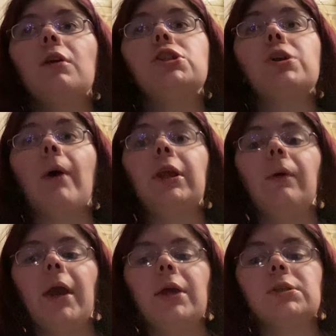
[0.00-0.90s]
So
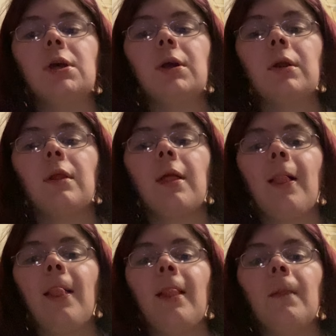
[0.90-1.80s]
anyways,
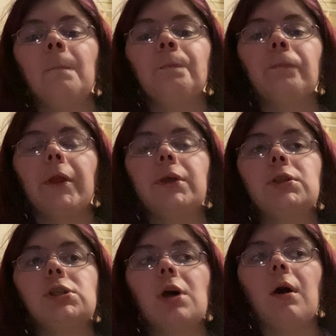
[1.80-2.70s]

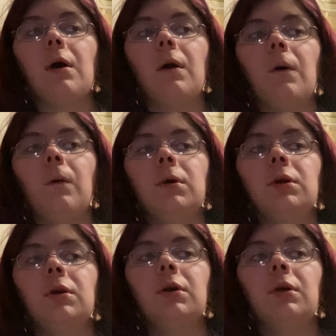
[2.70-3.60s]
so
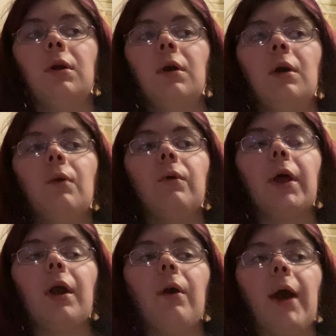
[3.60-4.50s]
we're
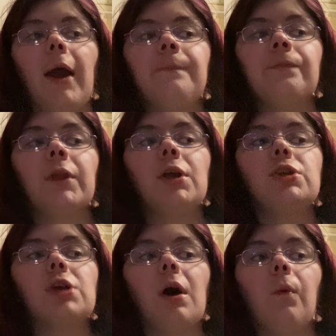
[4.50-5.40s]
like, okay.
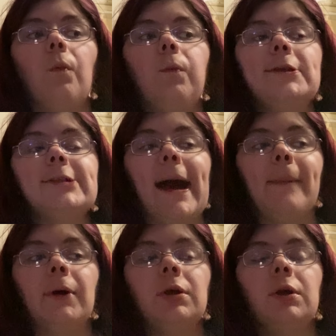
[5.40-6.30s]
So we
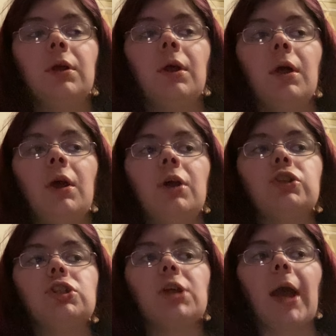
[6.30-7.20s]
stop.
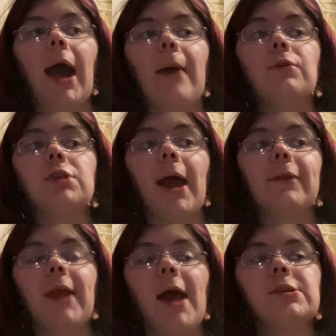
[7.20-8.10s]
She's like, I was at
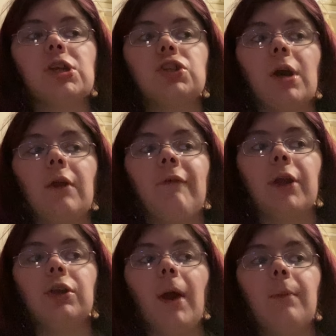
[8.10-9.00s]
the gas station trying to
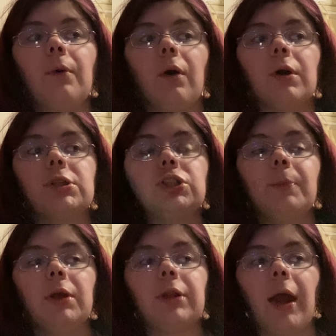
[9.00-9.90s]
find your Red Bull because it's your
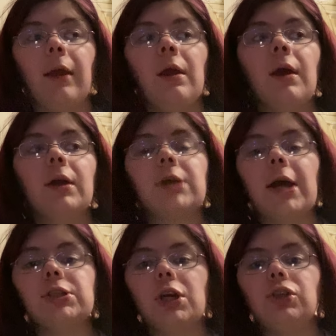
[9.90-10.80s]
birthday. Because
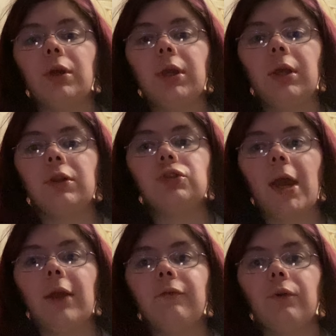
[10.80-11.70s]
I started drinking the
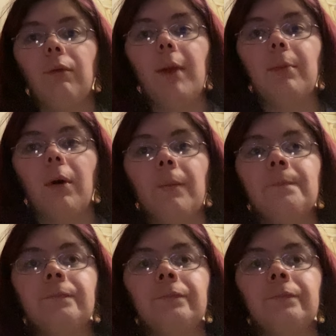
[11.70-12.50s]
Dragon Fruit Red Bull.